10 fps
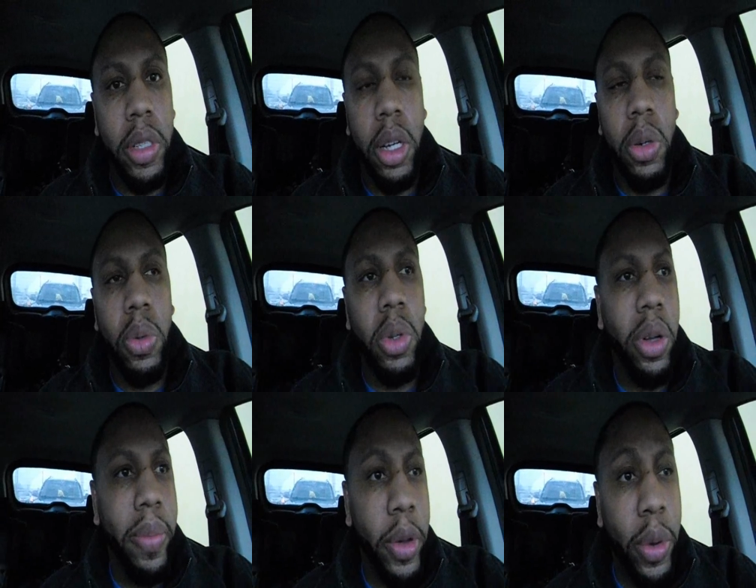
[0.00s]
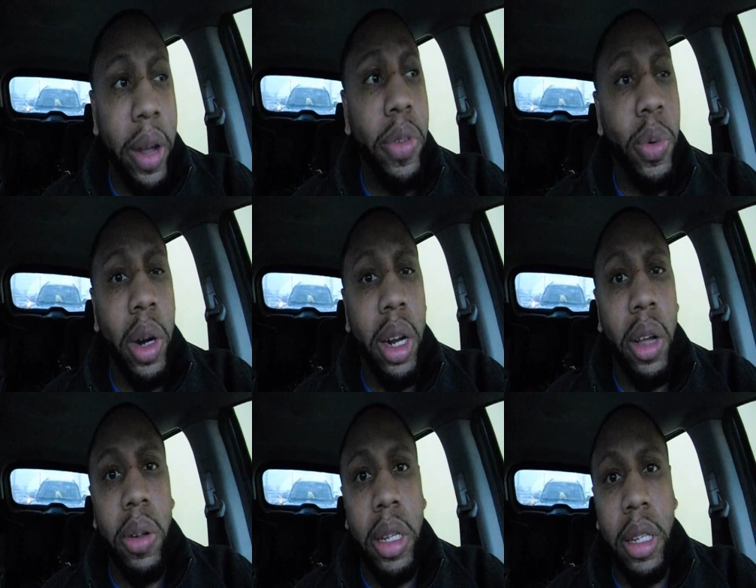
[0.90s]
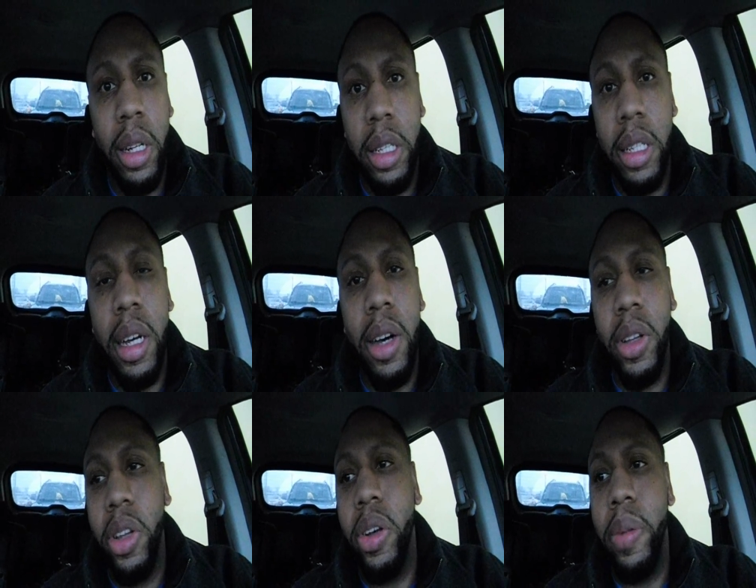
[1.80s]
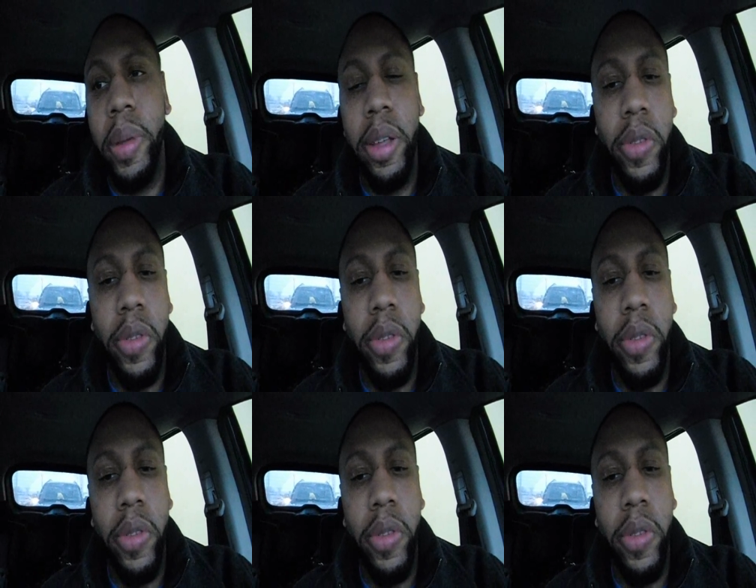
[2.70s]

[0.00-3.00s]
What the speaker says: So, you know what I mean? Whatever you want to know, let's talk. You know what I mean?